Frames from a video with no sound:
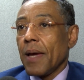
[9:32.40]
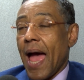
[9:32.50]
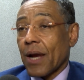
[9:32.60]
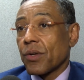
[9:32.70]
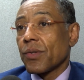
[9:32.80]

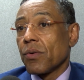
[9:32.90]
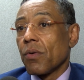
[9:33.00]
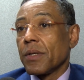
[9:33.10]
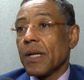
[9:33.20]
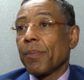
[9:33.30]
actors who
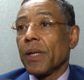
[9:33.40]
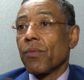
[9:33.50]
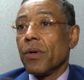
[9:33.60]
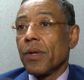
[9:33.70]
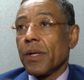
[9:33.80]
are deeply
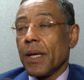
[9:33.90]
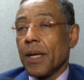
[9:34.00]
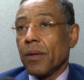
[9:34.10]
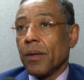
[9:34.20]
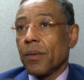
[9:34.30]
rooted
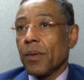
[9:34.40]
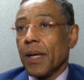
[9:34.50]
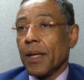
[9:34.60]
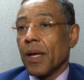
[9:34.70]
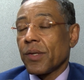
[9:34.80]
in,
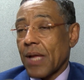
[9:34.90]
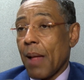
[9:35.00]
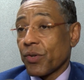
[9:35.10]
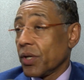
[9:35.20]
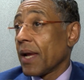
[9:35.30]
in
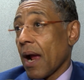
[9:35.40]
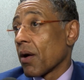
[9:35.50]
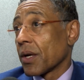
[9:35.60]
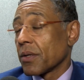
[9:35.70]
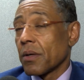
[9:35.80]
establishing
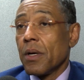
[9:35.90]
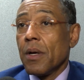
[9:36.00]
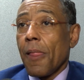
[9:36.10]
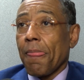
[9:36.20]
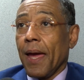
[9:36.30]
character
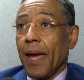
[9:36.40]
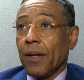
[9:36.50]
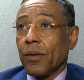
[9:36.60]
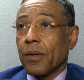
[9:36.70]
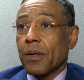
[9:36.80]

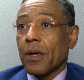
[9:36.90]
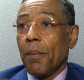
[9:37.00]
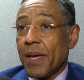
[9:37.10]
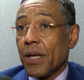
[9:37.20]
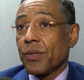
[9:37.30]
and
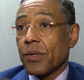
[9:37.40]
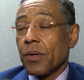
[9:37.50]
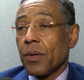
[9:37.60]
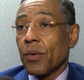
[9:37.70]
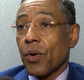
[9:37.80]
committed
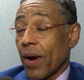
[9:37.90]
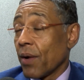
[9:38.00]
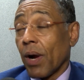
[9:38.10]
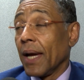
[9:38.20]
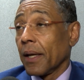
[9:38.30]
to great
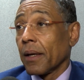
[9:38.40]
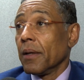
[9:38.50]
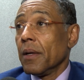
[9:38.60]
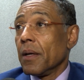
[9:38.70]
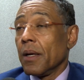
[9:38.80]
writing
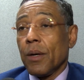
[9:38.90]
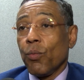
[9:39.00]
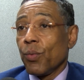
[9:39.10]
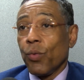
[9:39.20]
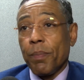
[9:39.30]
uh,
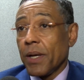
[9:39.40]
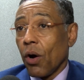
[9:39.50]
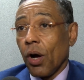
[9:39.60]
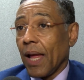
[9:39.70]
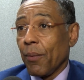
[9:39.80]
would be
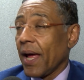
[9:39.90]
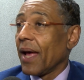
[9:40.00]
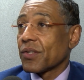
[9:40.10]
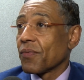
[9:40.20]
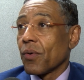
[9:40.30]
all I would
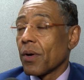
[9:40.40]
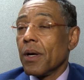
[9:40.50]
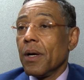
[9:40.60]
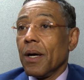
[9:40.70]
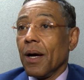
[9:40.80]
ask for.
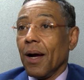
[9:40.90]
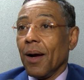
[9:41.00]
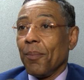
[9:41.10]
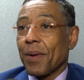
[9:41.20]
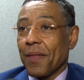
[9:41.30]

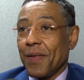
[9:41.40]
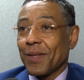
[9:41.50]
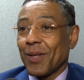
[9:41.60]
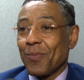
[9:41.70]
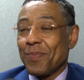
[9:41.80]
Uh, but I
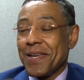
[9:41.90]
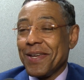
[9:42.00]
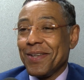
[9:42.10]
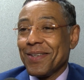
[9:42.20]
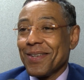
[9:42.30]
think there'd
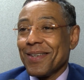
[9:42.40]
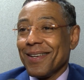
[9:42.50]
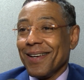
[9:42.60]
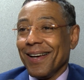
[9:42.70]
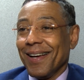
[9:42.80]
be
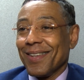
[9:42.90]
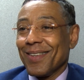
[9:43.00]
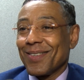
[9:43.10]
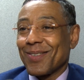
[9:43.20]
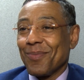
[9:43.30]
uh,
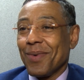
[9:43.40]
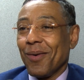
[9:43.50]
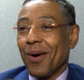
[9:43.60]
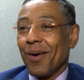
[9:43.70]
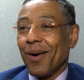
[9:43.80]
some
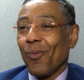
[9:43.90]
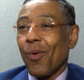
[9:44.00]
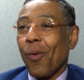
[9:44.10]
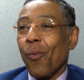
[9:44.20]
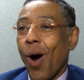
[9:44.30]
a,
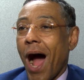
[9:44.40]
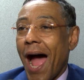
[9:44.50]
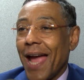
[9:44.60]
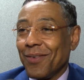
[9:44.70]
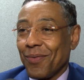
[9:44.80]
a,
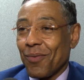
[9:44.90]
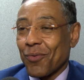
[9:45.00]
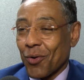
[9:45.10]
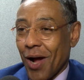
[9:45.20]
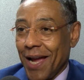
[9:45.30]
wide
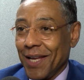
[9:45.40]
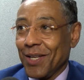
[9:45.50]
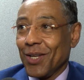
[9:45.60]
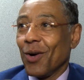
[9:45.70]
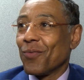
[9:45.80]

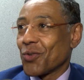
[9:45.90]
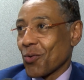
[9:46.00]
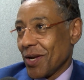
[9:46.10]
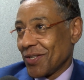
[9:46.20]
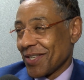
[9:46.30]
variety of
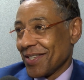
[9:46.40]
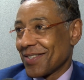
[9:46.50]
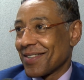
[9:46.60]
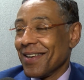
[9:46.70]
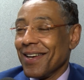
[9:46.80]

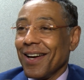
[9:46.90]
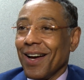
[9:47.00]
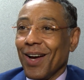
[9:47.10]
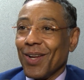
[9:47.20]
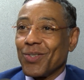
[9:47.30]
choices
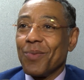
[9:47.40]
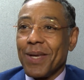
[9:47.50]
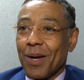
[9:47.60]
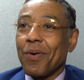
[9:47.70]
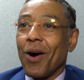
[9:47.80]
uh, to
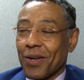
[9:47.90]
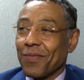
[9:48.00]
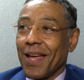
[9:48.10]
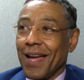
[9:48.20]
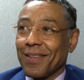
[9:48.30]
be a part
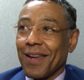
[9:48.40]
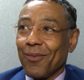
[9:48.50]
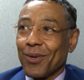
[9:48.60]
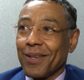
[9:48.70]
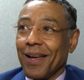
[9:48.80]
of that. That I
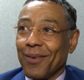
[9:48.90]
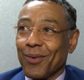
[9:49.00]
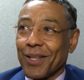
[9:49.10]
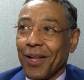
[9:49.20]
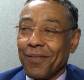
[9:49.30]
would I
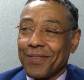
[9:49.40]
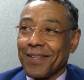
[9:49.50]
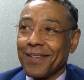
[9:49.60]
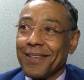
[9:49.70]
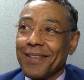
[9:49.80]
would love
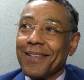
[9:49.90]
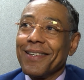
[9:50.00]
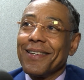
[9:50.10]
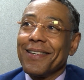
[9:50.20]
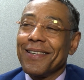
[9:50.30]
to. I'm